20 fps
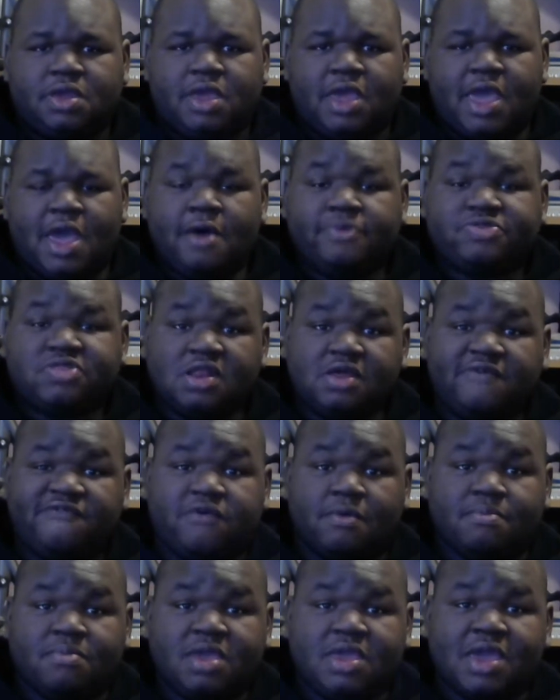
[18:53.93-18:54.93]
Ultimately,
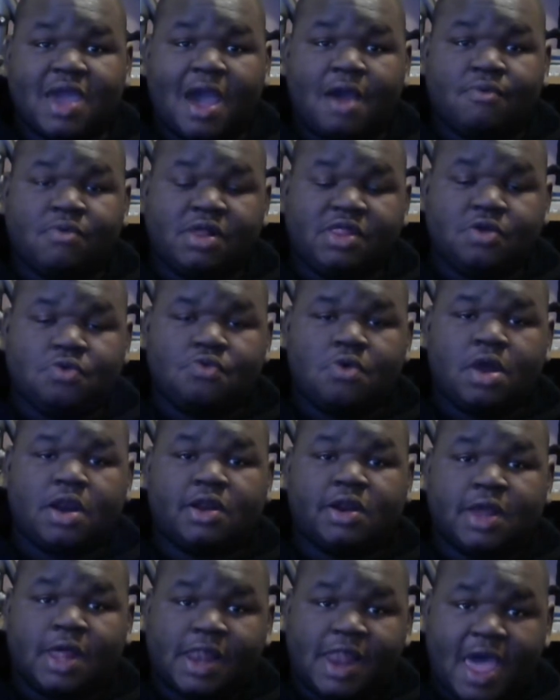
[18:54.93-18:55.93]
for me, I really
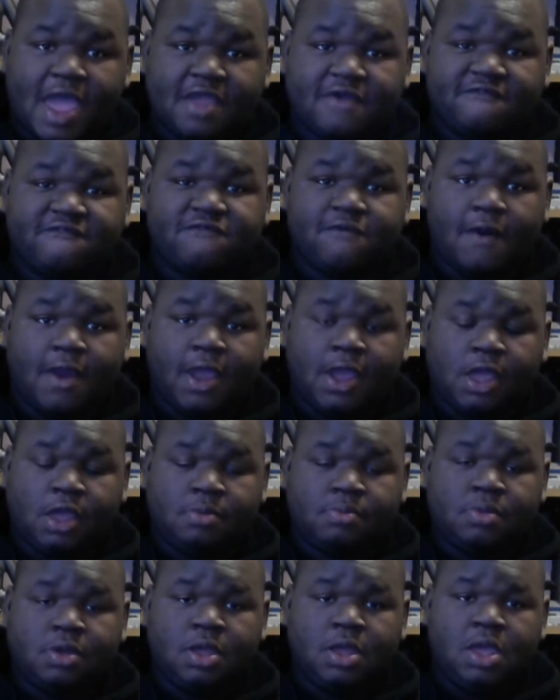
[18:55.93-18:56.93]
wanted a light
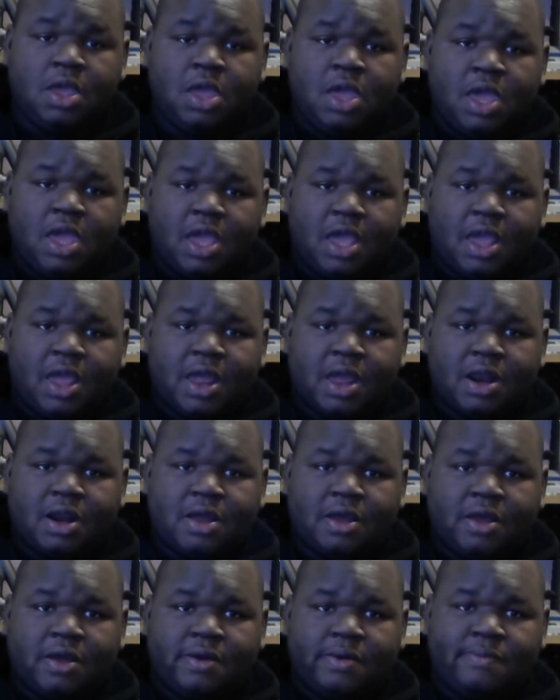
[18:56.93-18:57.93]
frame,
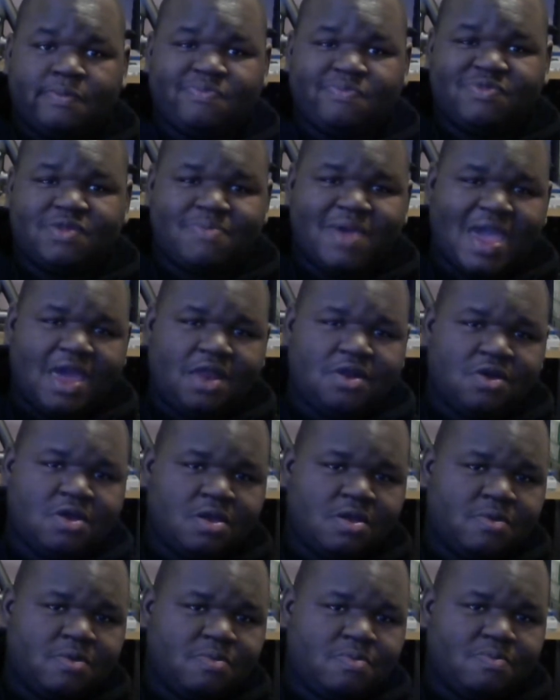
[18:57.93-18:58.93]
and the
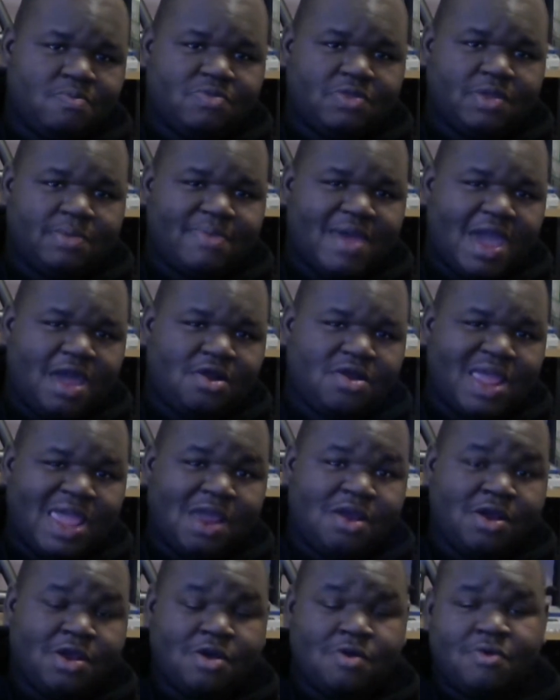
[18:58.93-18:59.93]
battery
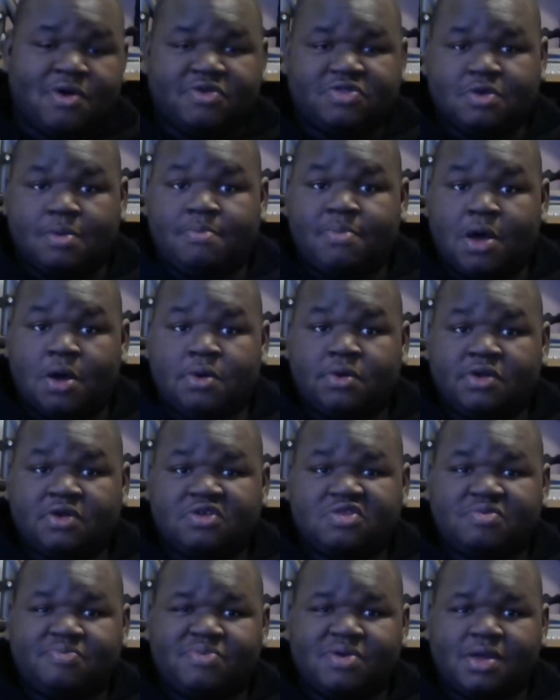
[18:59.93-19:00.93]
area was a
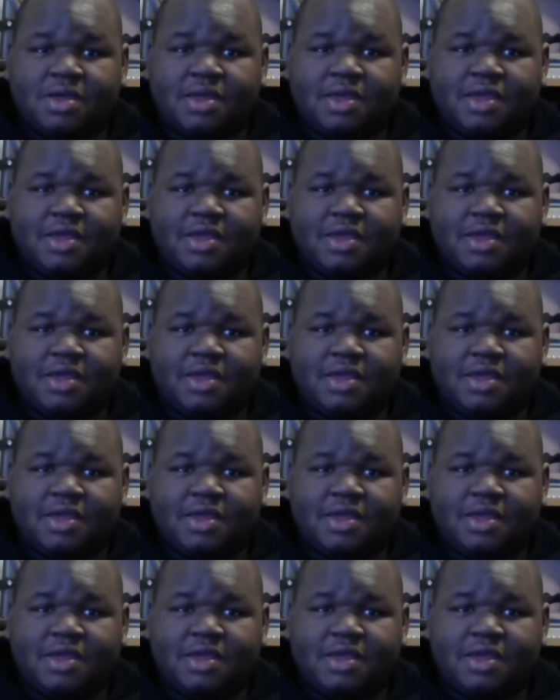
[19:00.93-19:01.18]
bonus, but